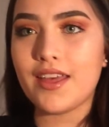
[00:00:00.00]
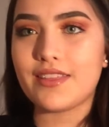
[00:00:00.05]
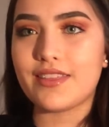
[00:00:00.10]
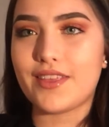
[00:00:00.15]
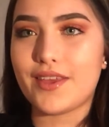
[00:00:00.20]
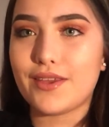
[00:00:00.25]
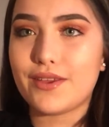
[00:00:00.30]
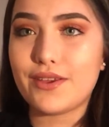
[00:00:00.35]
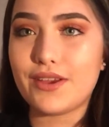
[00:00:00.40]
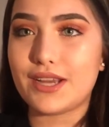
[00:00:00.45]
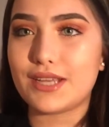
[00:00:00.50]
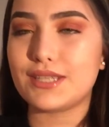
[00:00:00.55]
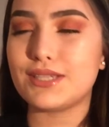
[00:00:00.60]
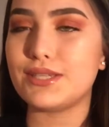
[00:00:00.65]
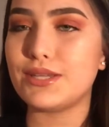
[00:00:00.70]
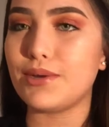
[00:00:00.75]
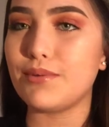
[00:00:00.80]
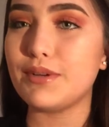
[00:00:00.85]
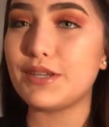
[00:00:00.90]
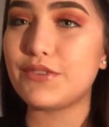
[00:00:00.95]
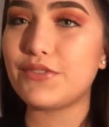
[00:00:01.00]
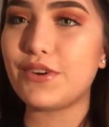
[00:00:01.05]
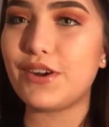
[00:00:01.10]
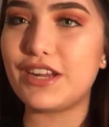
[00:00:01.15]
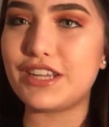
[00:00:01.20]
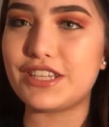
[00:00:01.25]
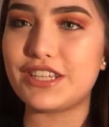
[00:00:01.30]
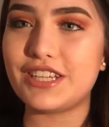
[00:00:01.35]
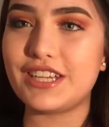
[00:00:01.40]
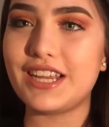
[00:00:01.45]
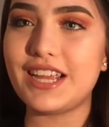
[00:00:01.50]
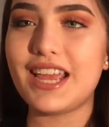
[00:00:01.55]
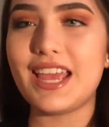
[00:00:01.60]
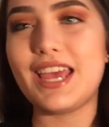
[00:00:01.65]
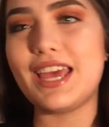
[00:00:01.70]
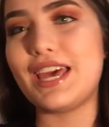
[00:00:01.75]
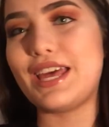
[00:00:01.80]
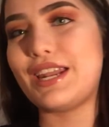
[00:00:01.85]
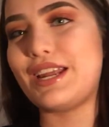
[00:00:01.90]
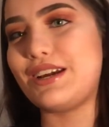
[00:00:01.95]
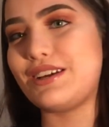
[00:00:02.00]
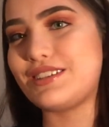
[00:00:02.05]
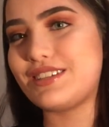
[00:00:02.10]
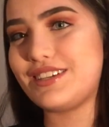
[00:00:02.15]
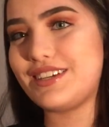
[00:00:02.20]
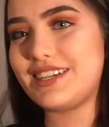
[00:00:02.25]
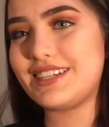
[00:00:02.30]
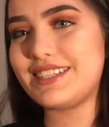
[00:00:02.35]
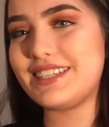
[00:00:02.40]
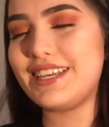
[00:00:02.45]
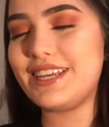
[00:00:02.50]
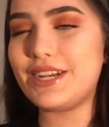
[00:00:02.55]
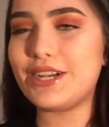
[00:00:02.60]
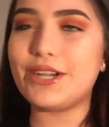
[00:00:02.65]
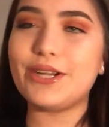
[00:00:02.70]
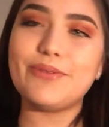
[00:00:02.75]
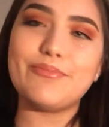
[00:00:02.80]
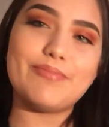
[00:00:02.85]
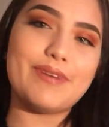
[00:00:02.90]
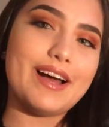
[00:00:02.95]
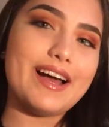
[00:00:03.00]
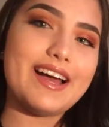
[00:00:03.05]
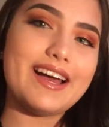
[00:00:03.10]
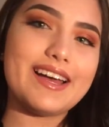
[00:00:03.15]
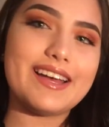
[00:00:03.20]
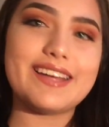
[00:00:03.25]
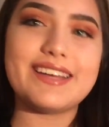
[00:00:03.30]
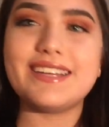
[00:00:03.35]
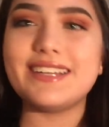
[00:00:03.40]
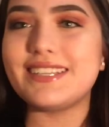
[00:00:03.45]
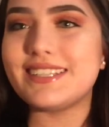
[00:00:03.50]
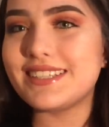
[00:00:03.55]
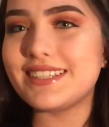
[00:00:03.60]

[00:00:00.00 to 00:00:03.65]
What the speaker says: Thank you guys so much for watching, and I'll see you guys later. Bye!